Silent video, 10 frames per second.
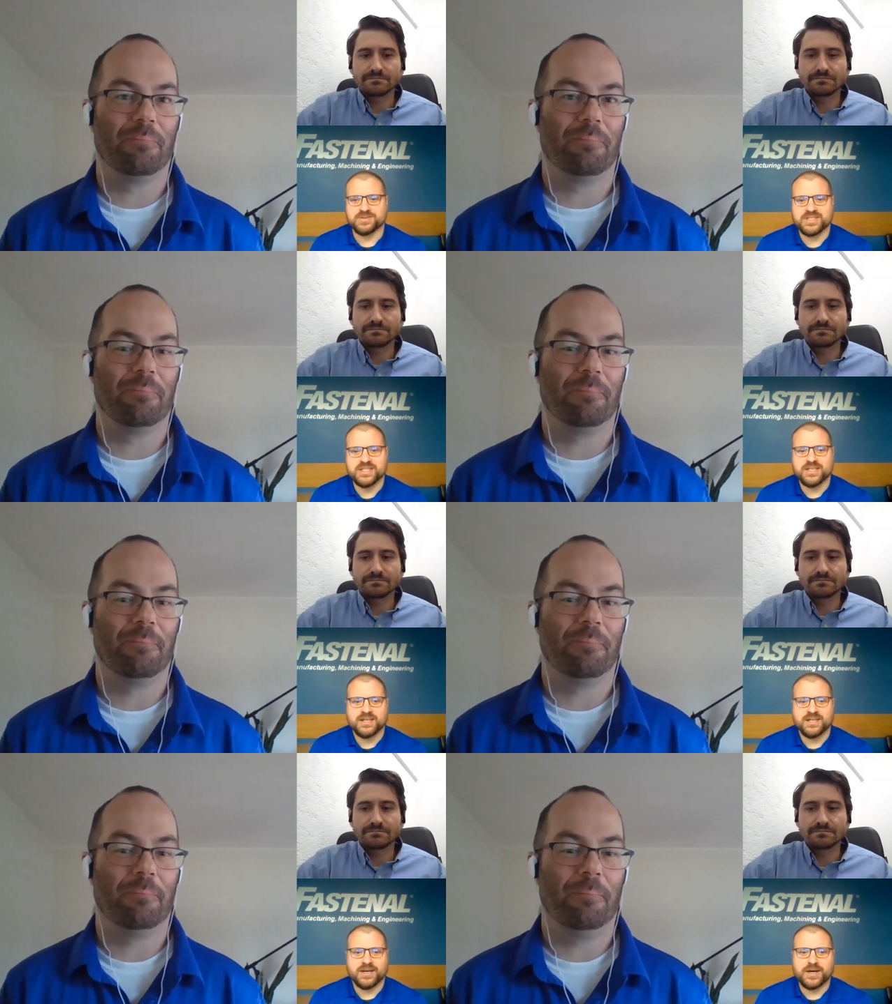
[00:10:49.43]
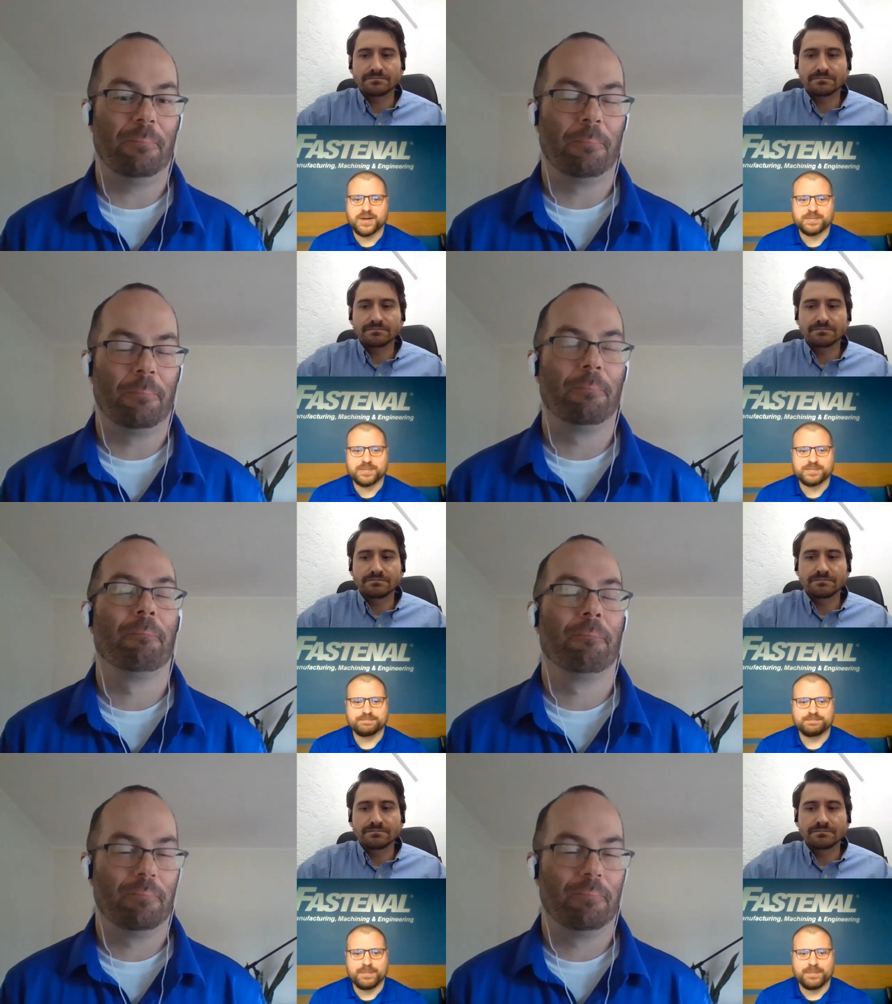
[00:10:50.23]
Speaker 1: issues
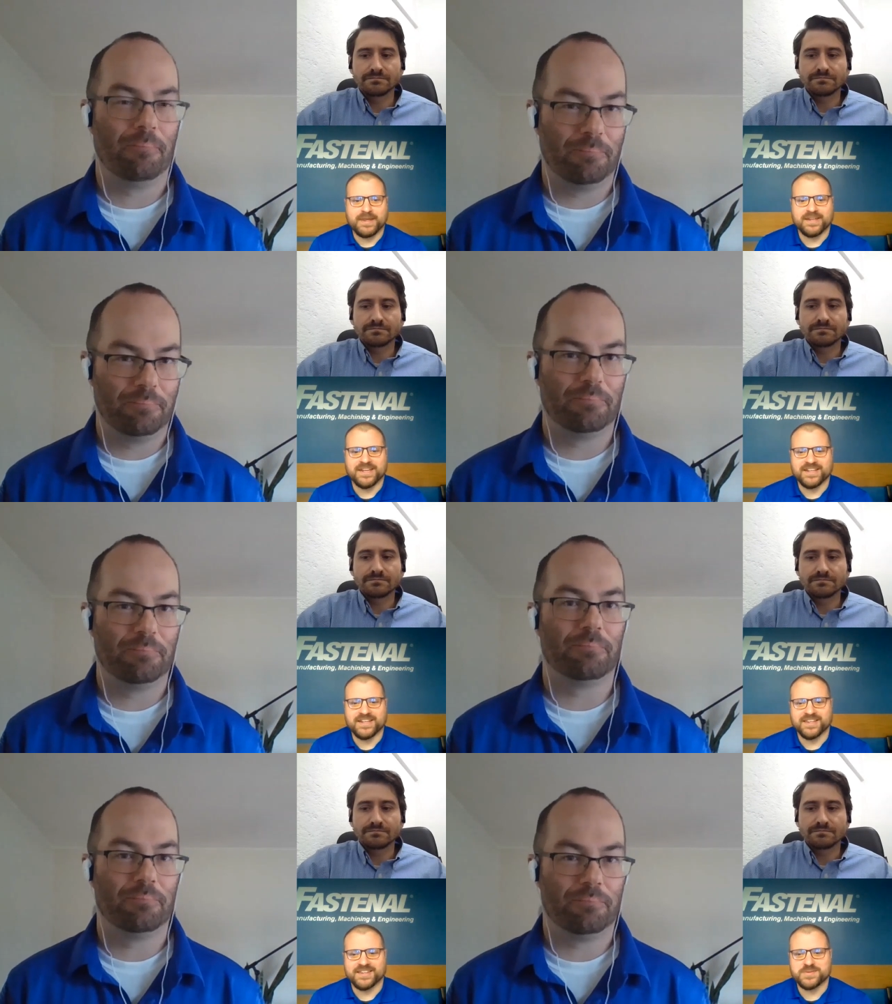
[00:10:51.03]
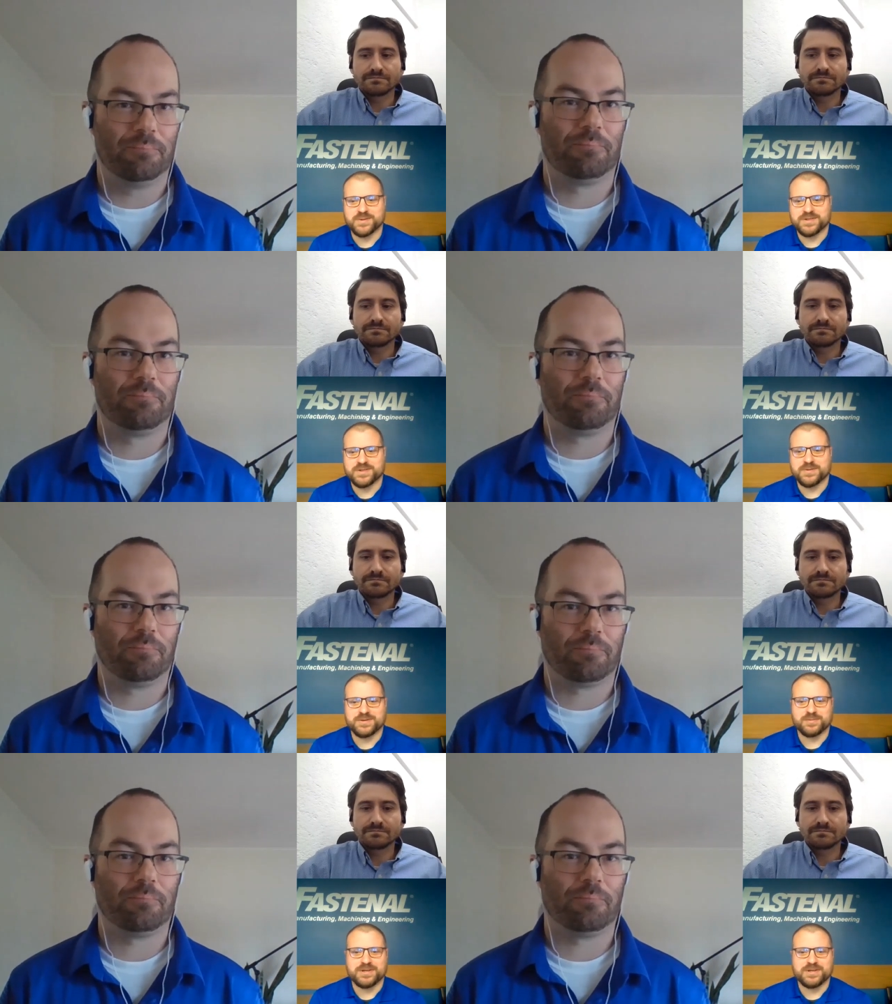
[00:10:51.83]
um, and, and I think that's what,
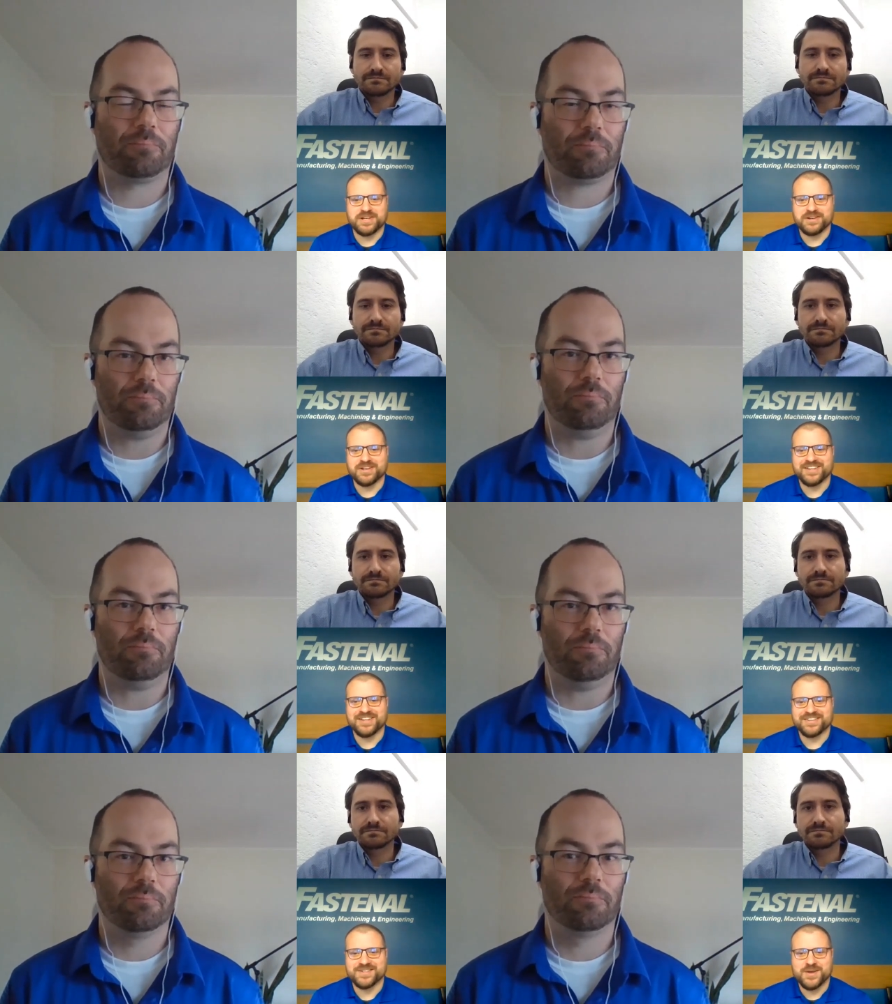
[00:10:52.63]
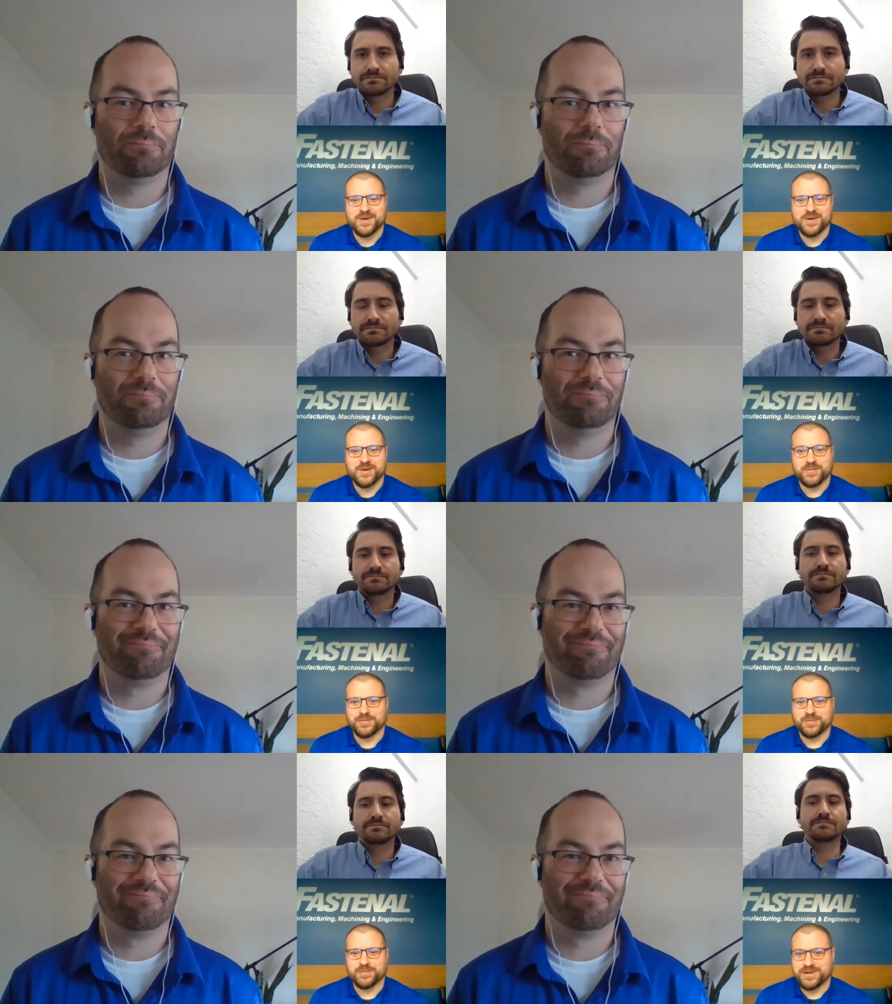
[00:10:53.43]
what what you're hearing here is
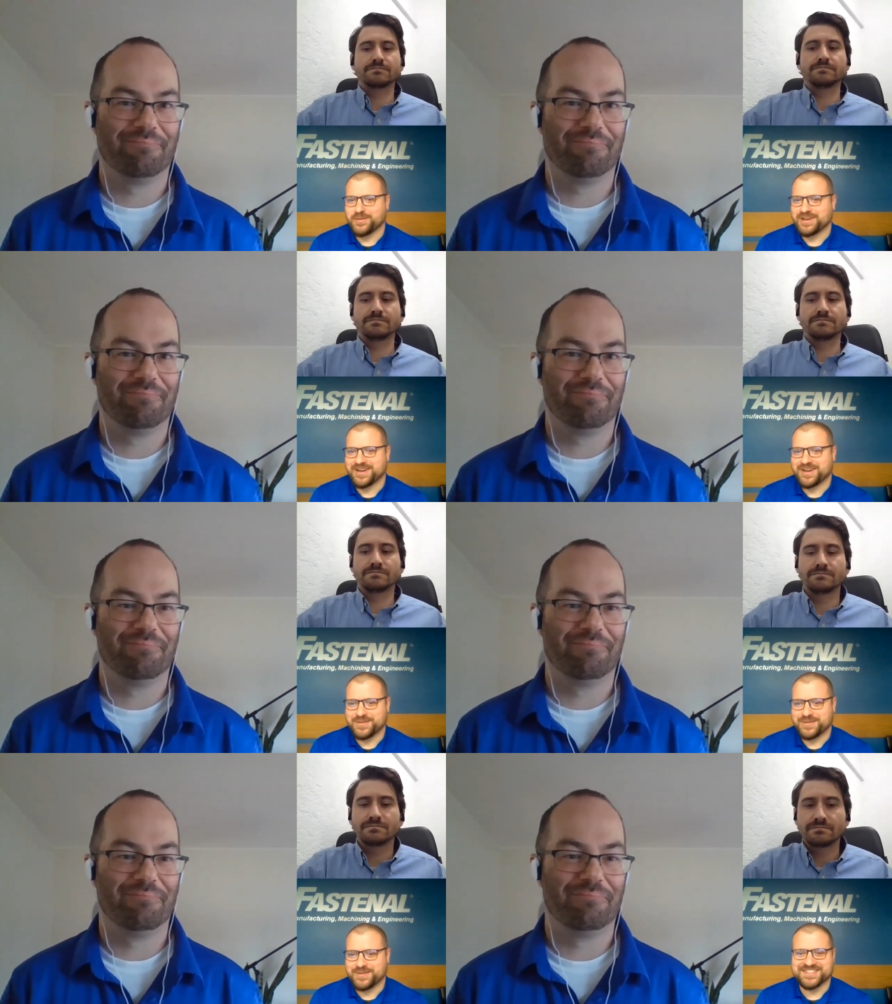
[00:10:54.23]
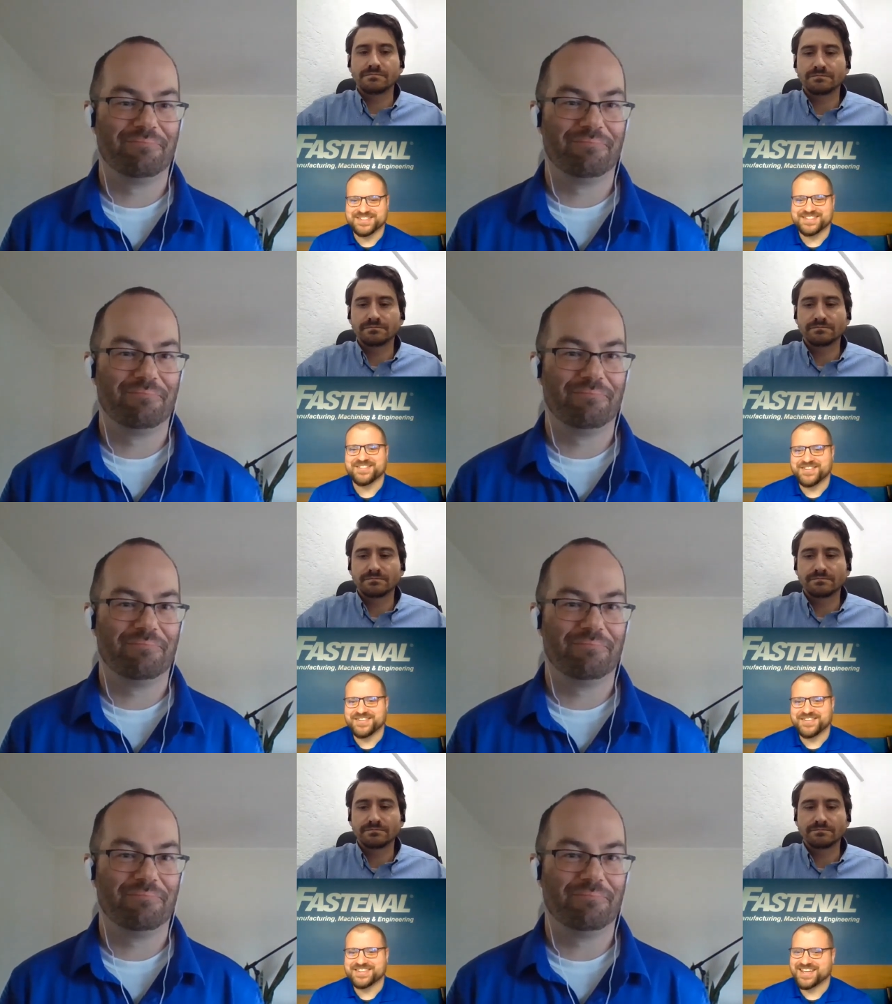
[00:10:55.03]
we know we helped. We just
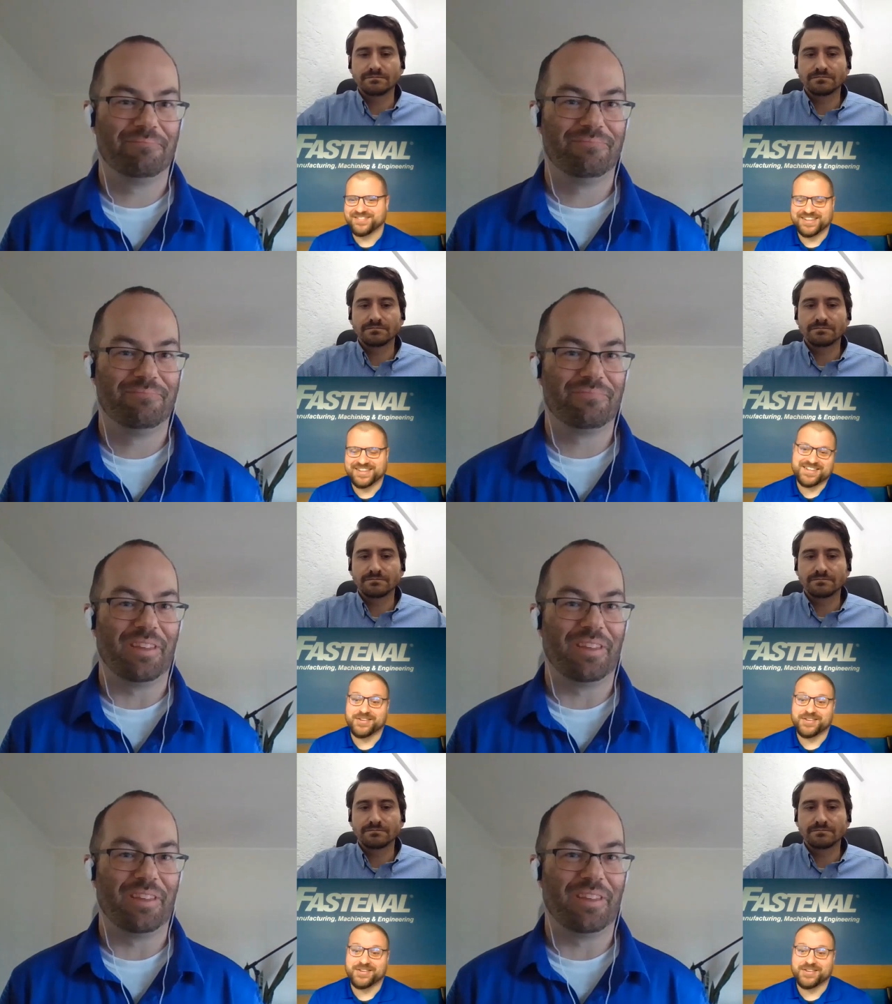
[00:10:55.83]
don't know exactly.